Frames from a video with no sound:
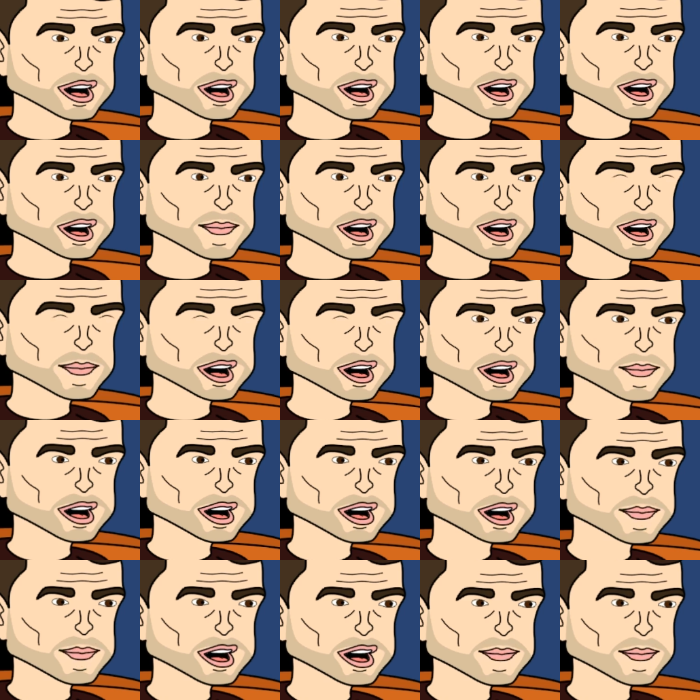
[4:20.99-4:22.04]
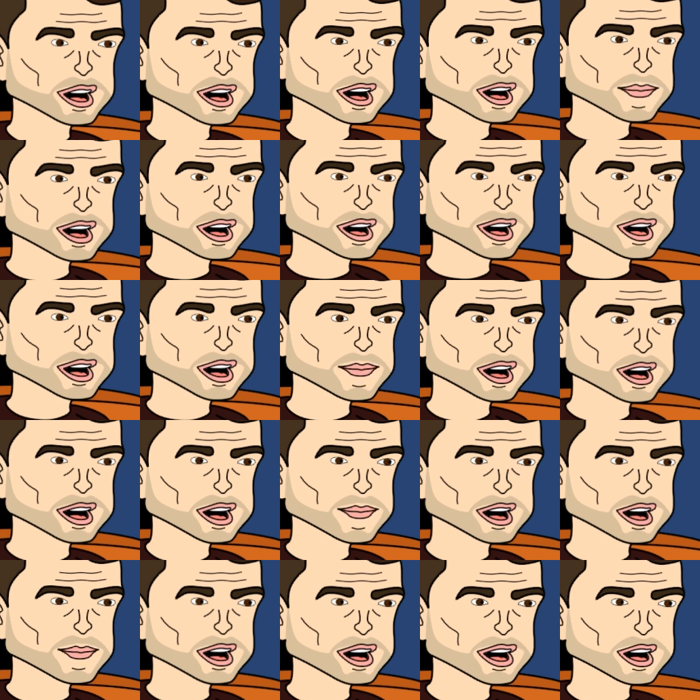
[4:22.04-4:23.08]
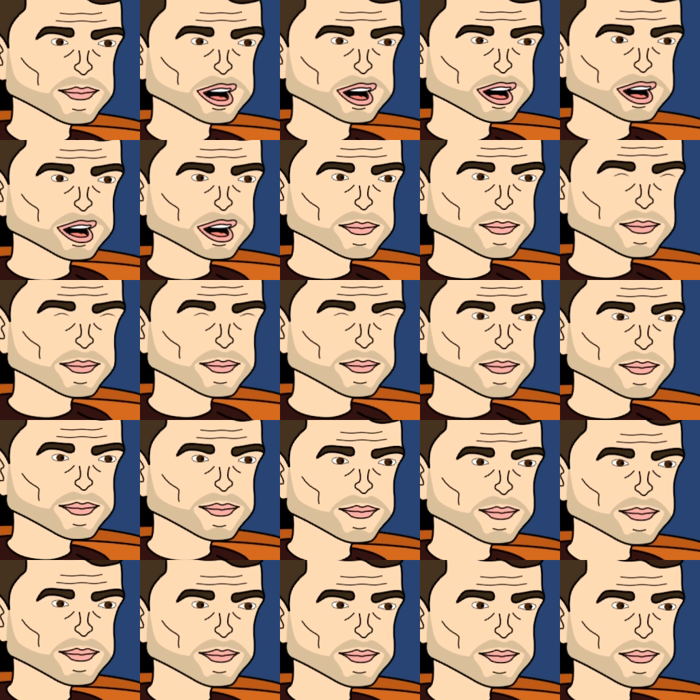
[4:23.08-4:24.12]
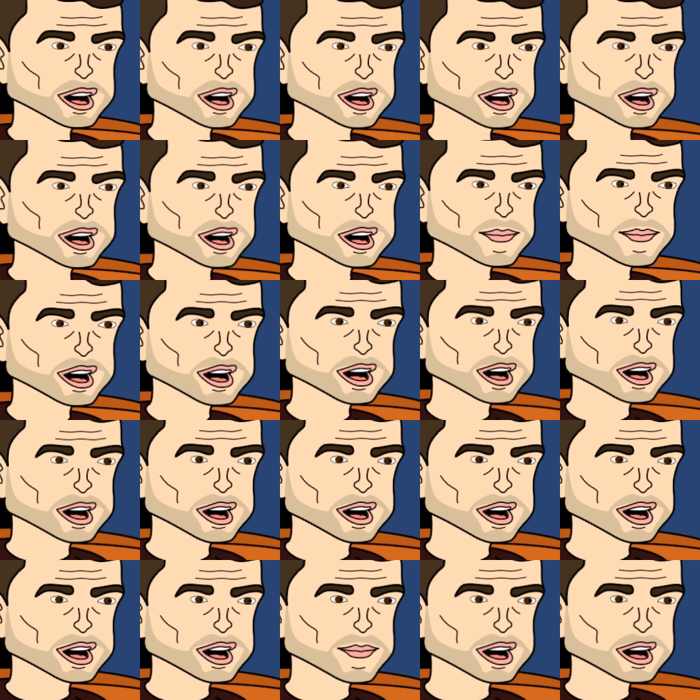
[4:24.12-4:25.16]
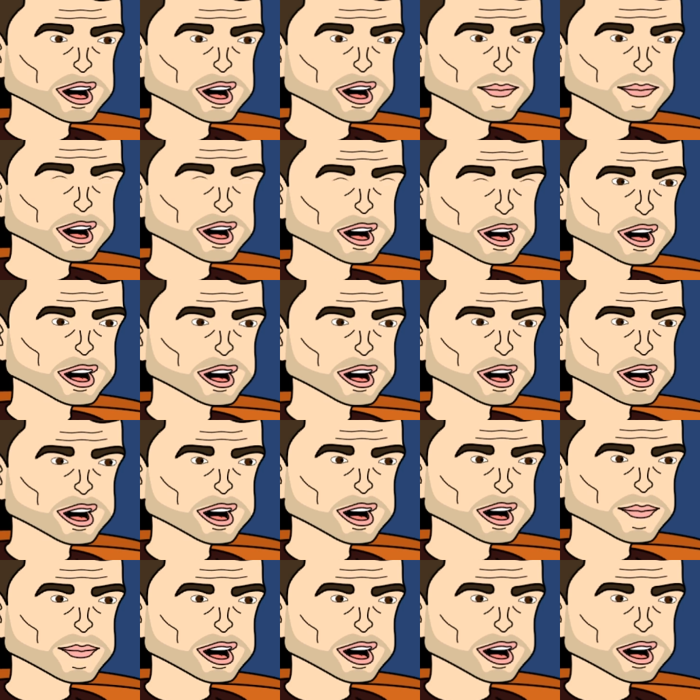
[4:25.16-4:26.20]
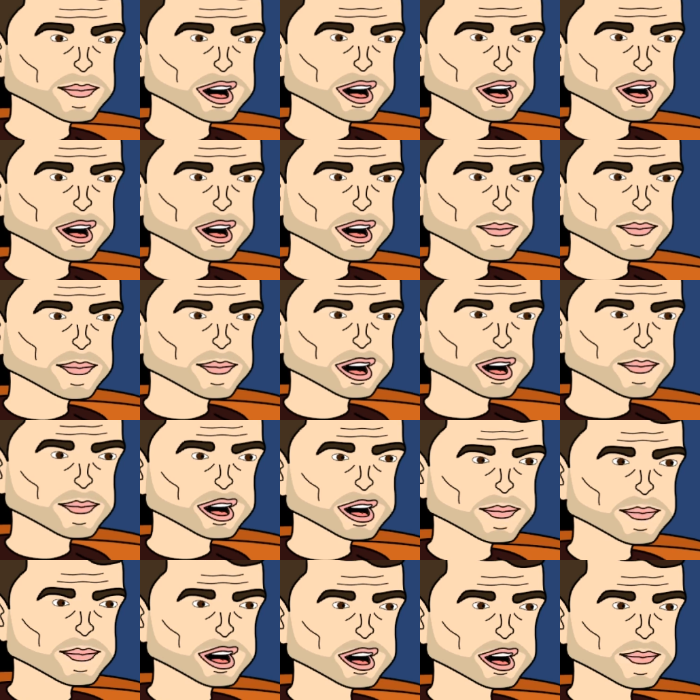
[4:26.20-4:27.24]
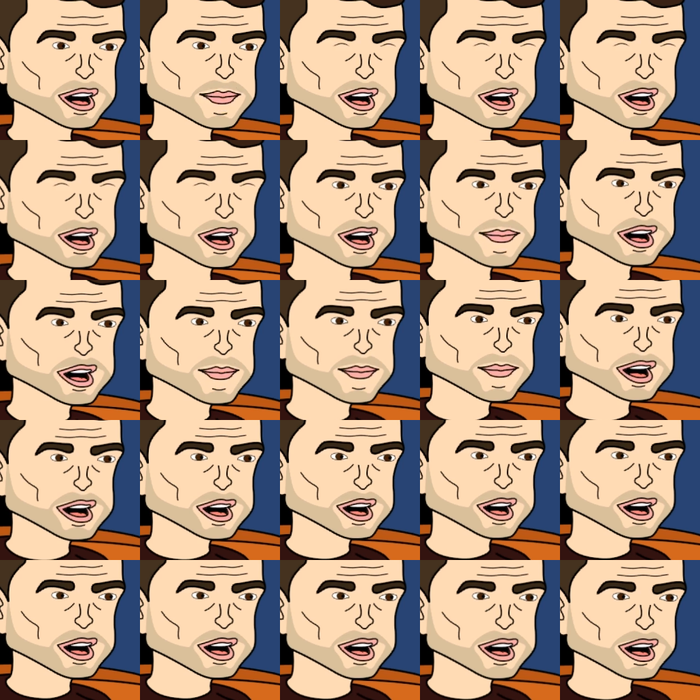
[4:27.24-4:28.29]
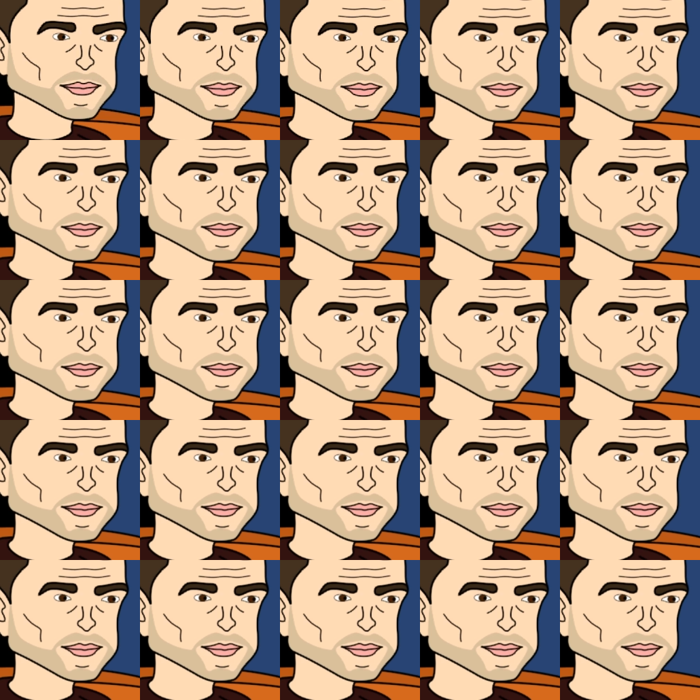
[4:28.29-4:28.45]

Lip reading: items, not what it's listed for. I'm giving you all the details now. Do how I taught my brother how to make money. Wake up at 5 a.m. every Saturday,